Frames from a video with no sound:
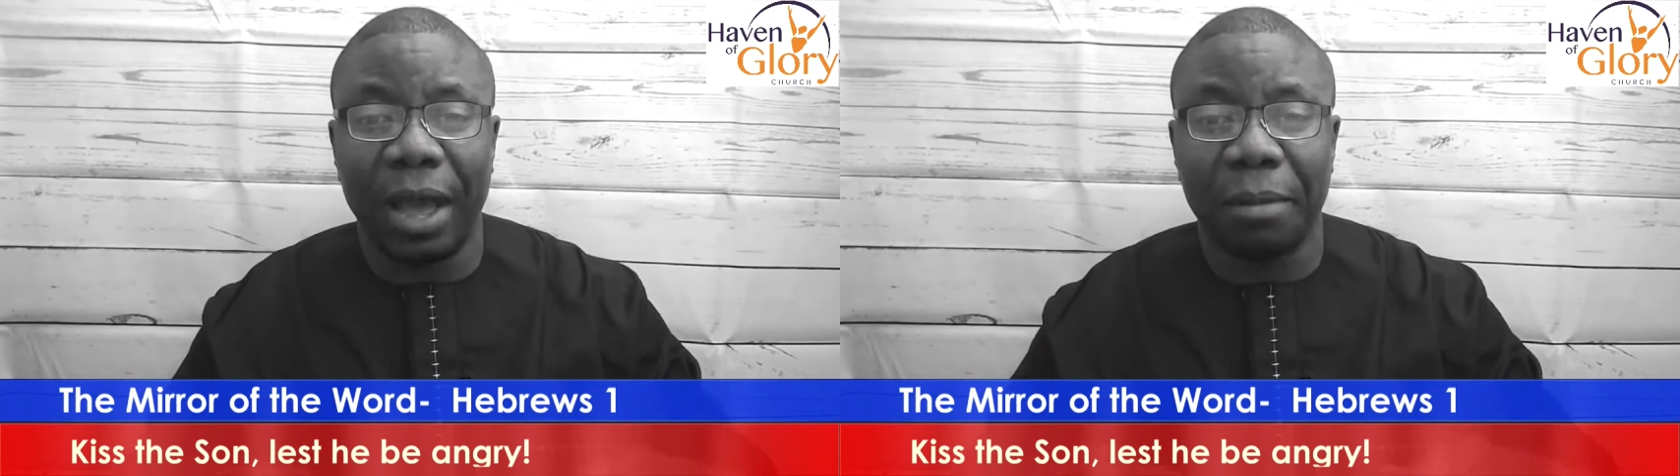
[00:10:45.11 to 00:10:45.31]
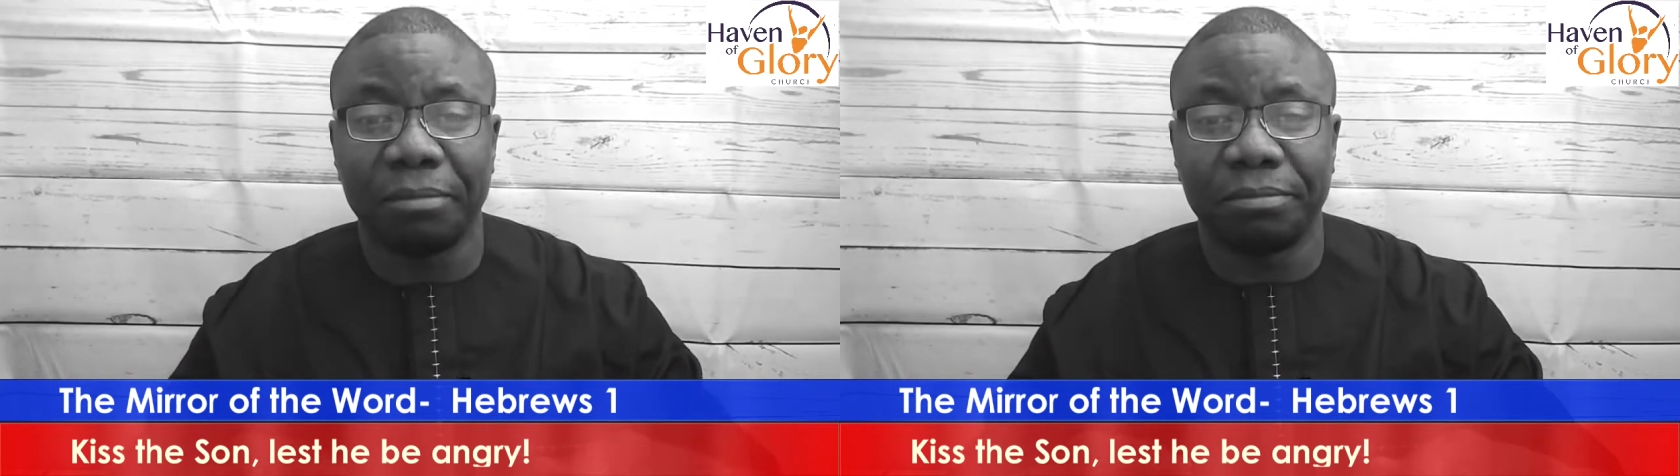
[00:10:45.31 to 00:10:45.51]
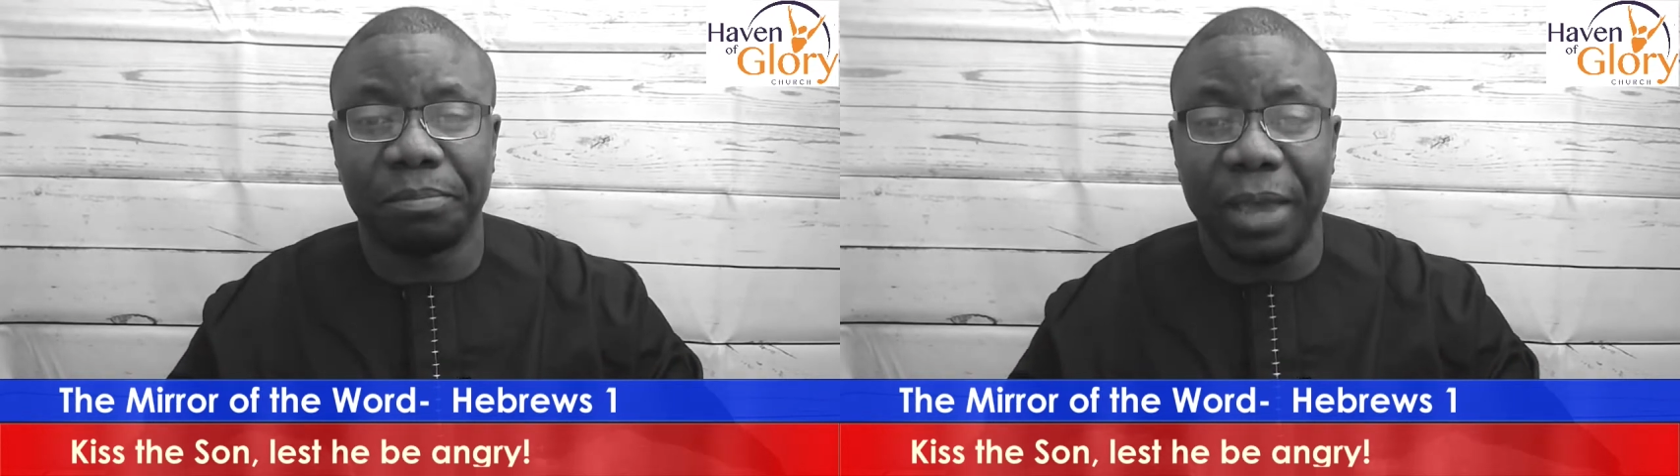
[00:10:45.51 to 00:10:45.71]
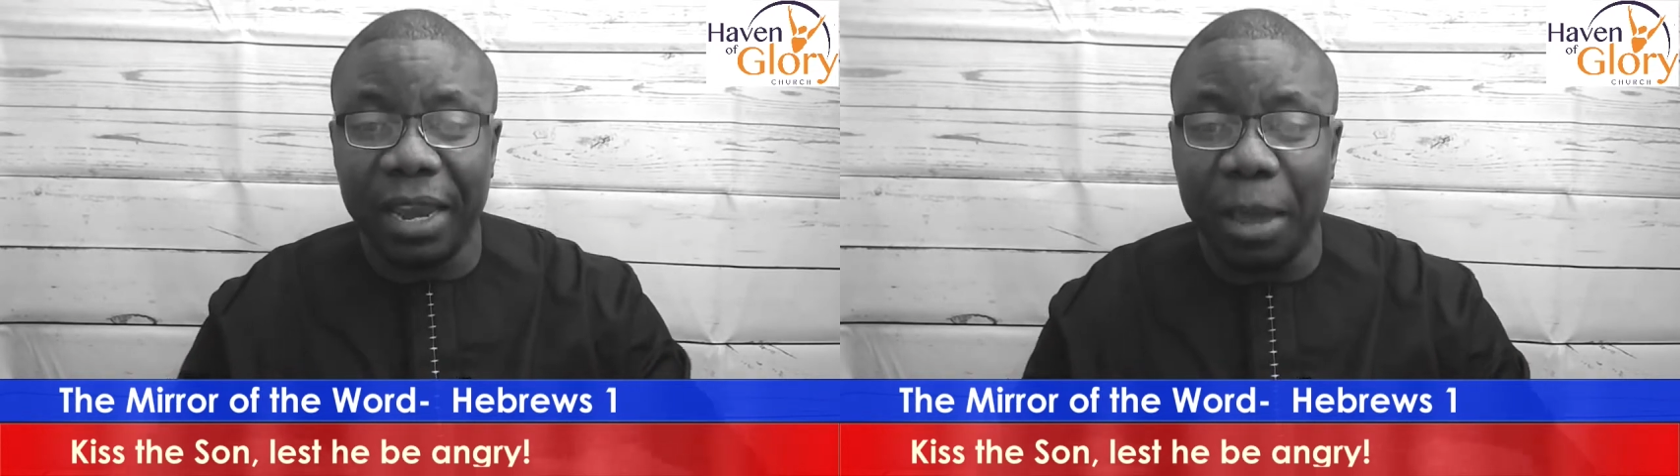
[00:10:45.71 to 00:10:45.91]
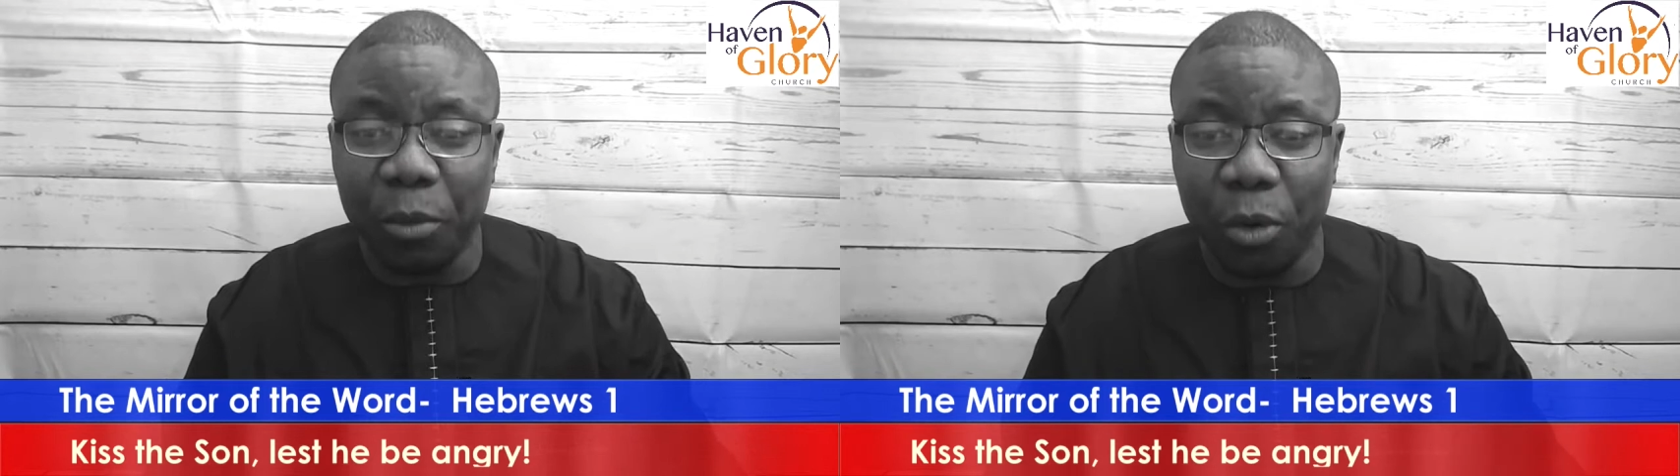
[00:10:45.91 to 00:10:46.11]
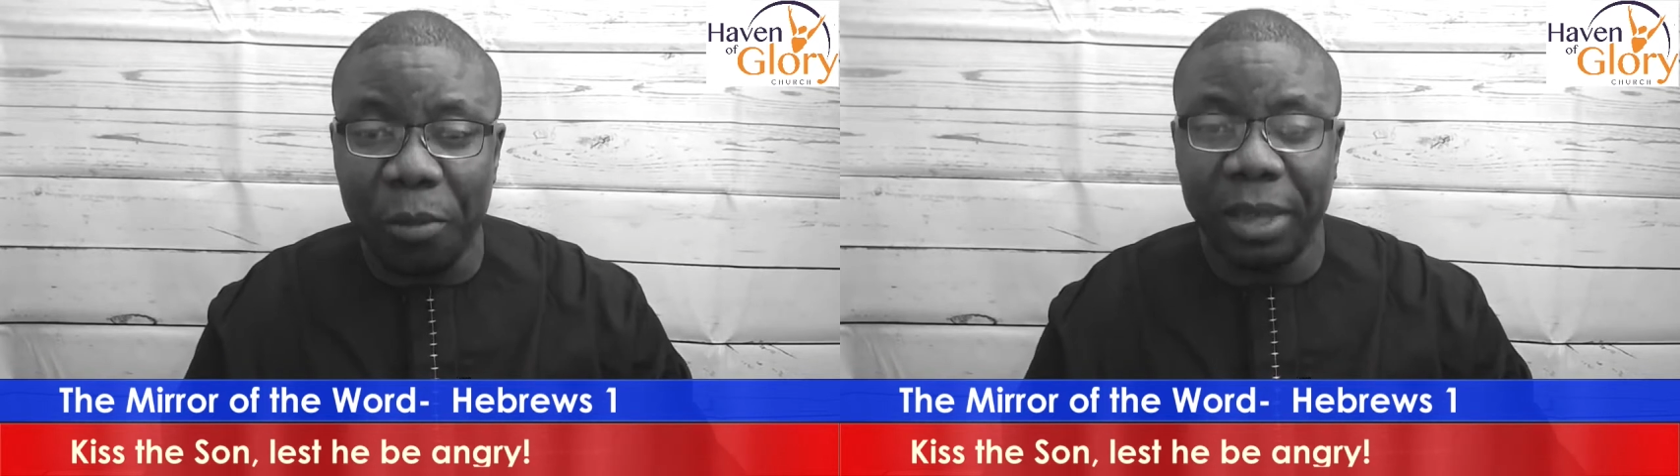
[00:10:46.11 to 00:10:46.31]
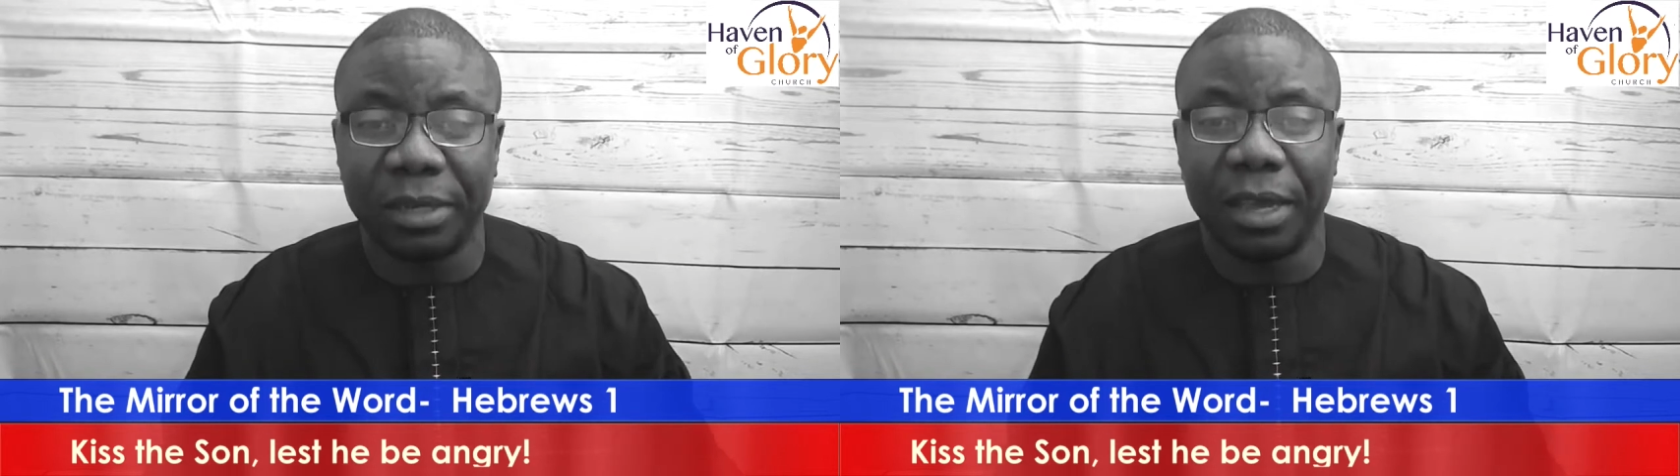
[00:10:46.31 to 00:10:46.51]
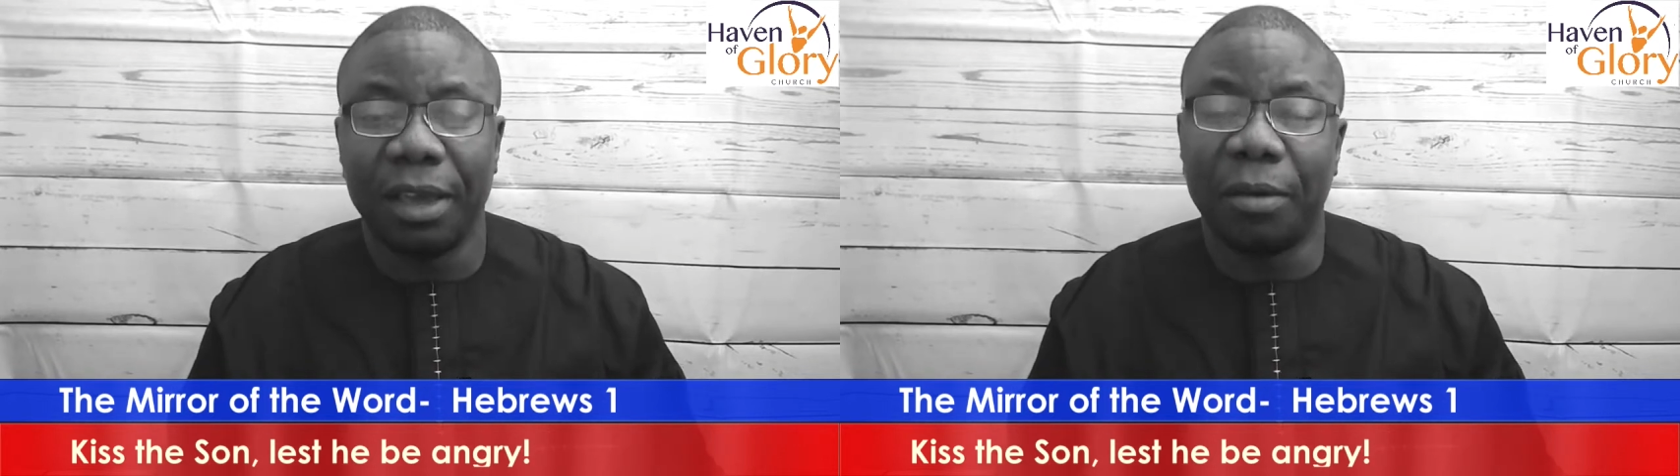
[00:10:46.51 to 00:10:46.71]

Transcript: and pay them homage